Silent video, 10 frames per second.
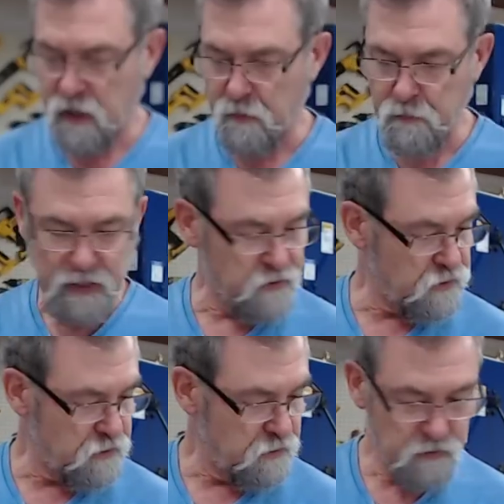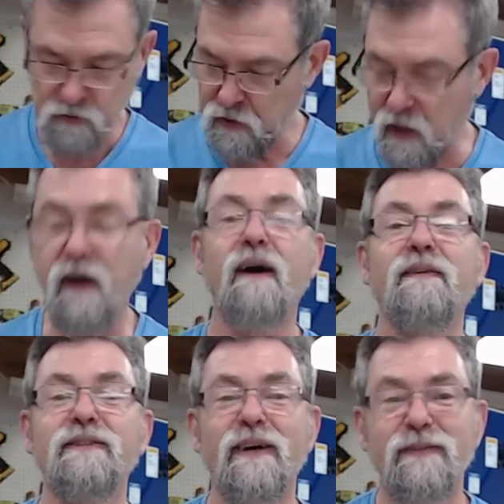a mess. So
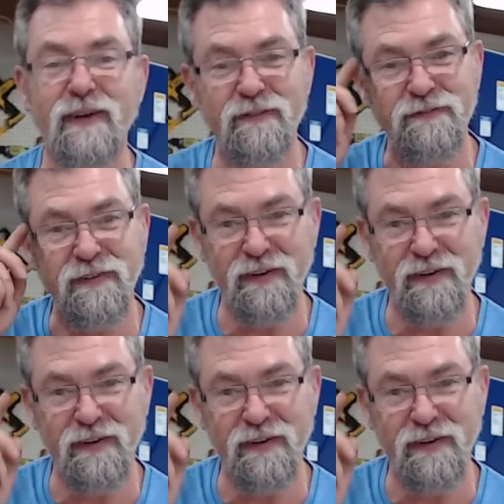I've got to